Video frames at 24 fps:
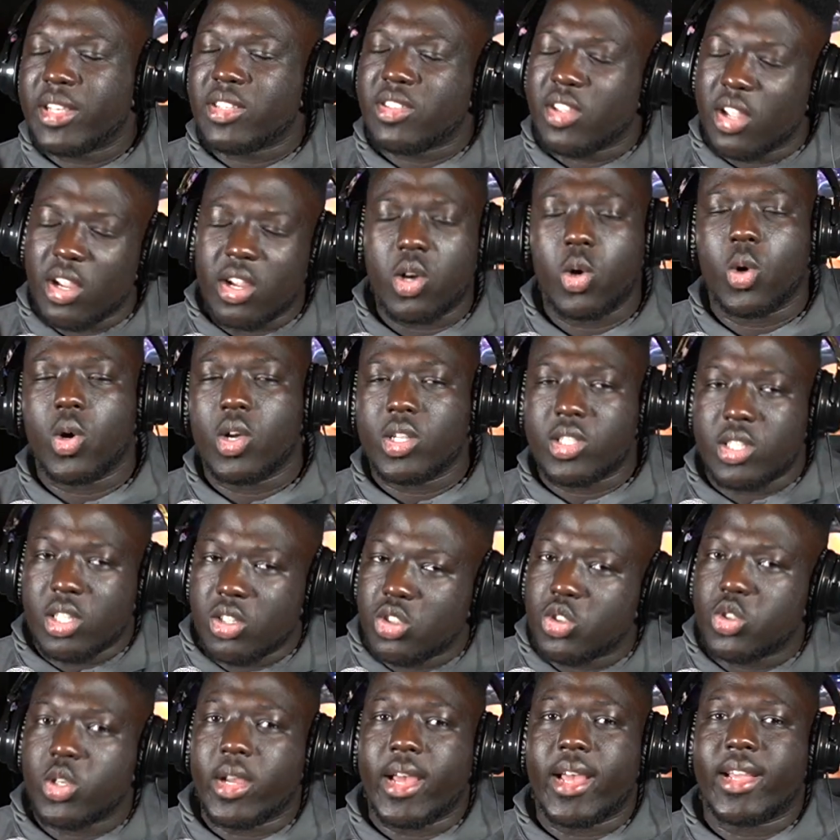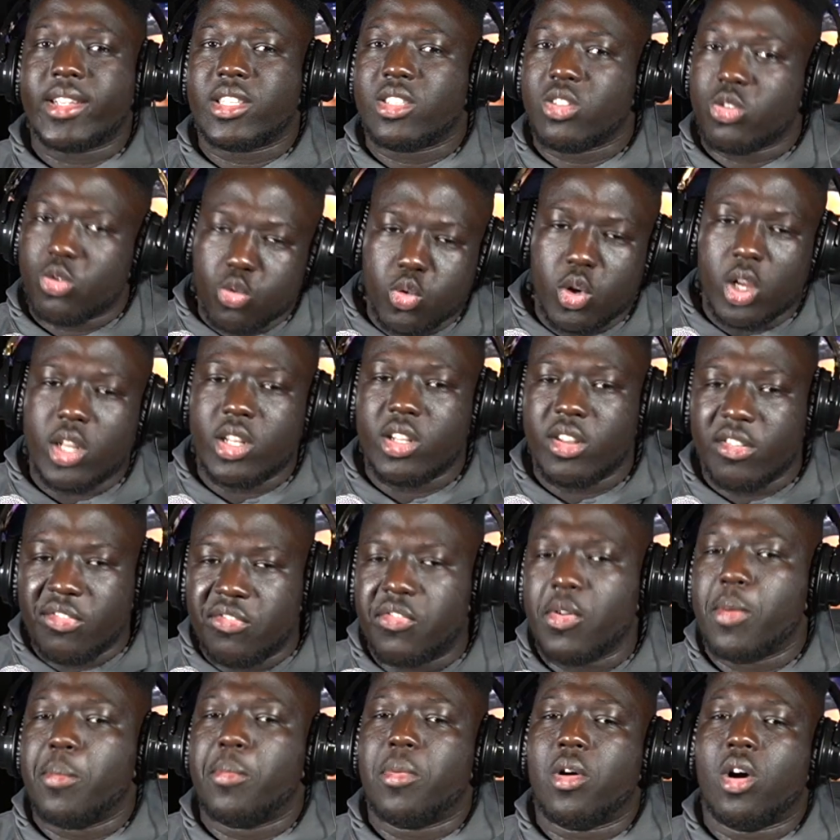they're going to try to run the
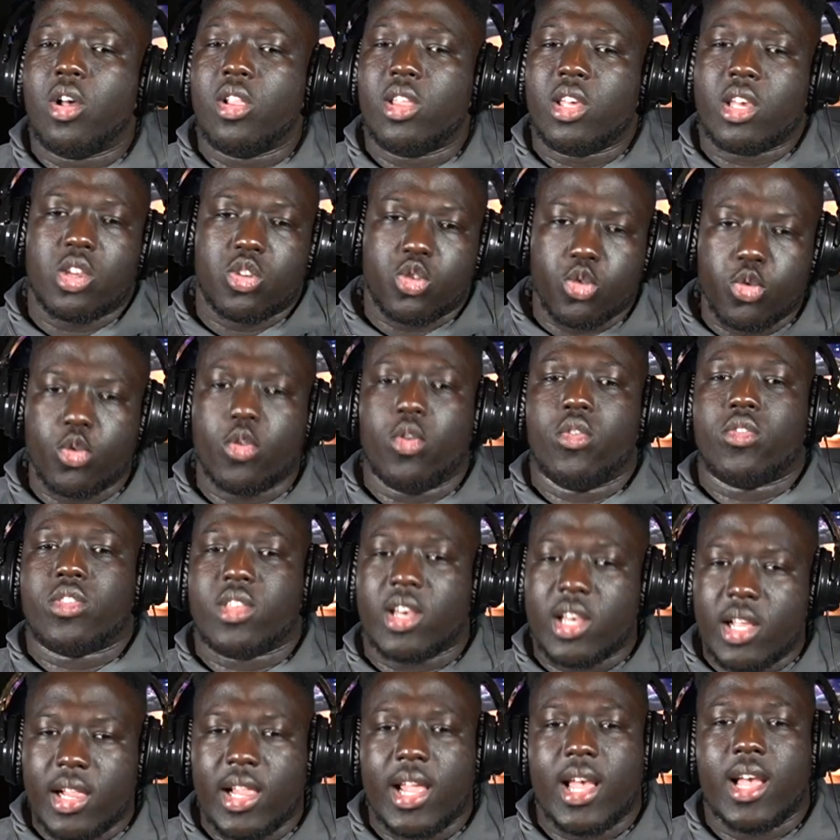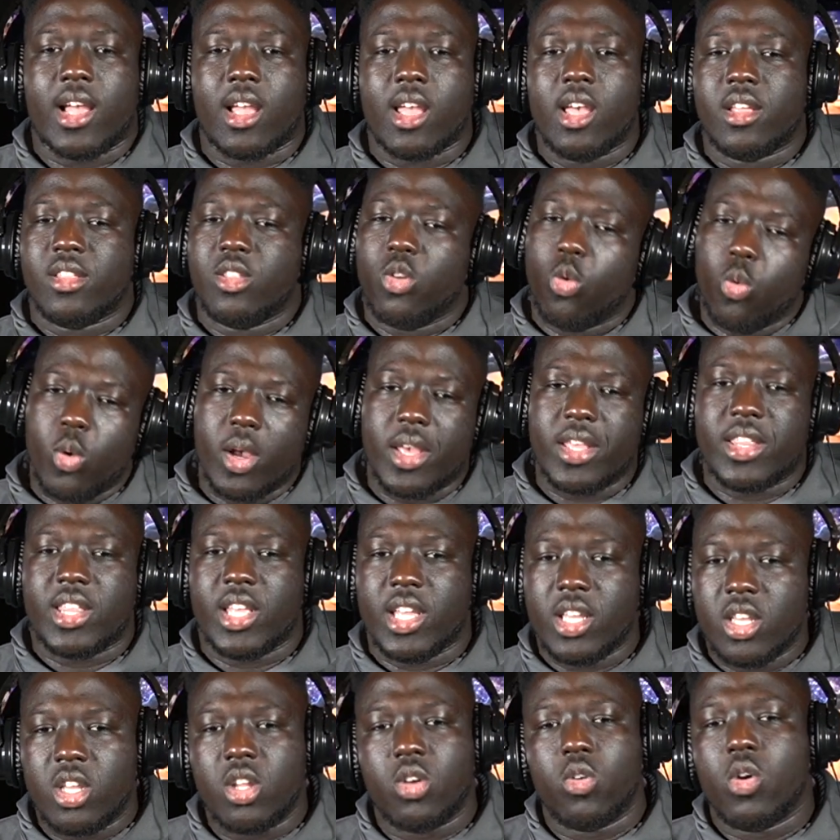football and control the clock the way they
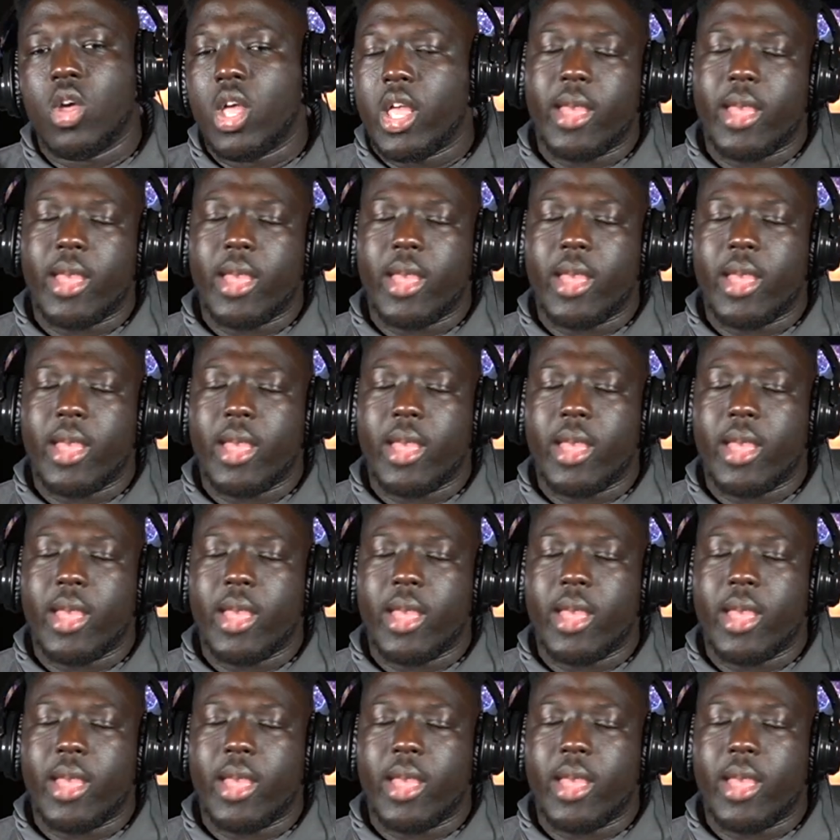do.